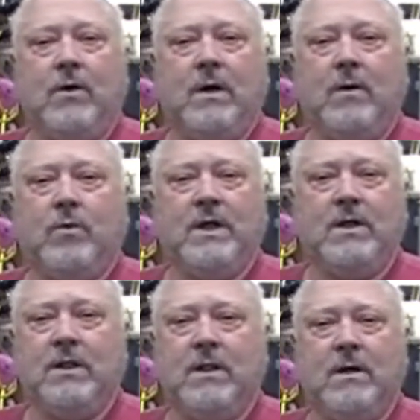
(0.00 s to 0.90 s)

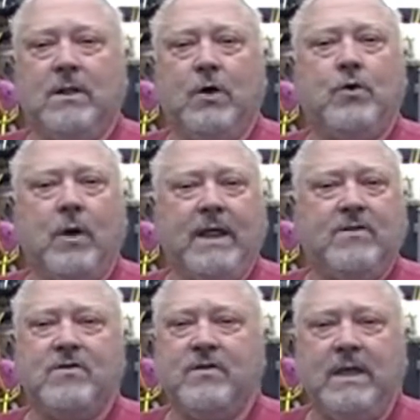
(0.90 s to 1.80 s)
real low-grade
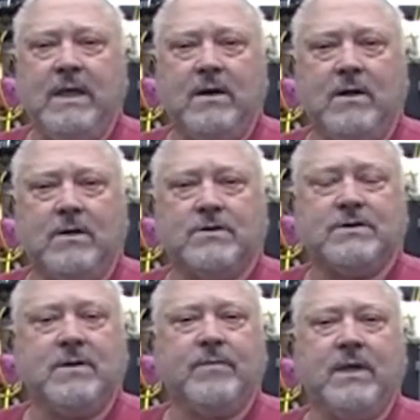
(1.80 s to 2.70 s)
steel or
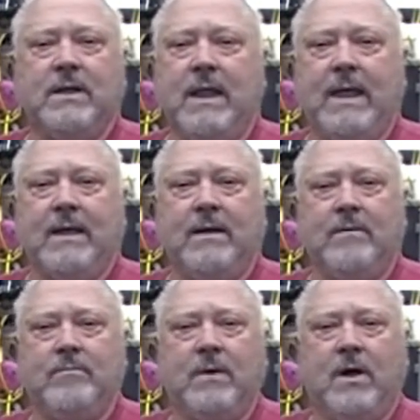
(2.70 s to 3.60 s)
something like a
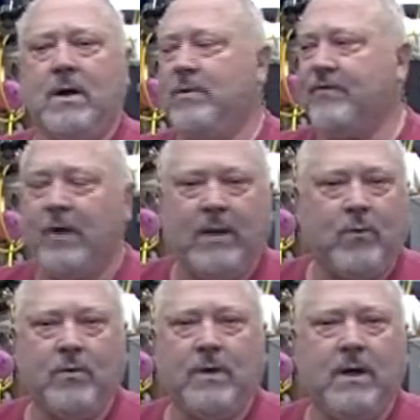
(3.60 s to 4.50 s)
Harbor Freight
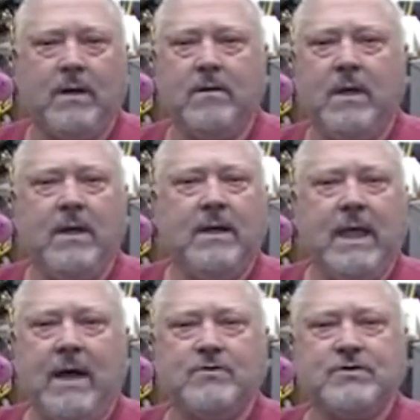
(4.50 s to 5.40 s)

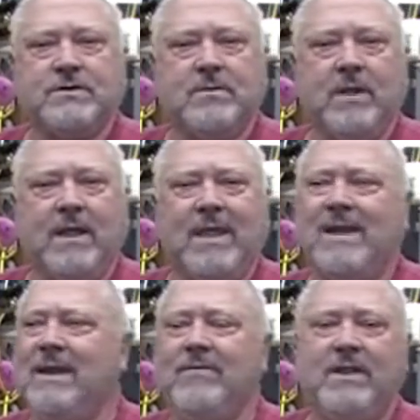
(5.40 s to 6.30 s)
gouge or something like that.
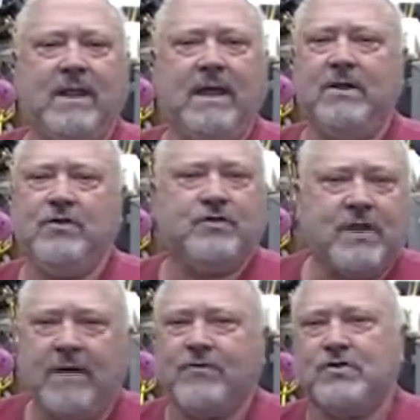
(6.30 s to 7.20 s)
And even then, you just
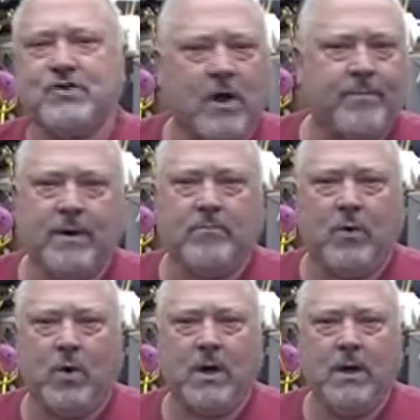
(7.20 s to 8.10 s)
have to sharpen them more,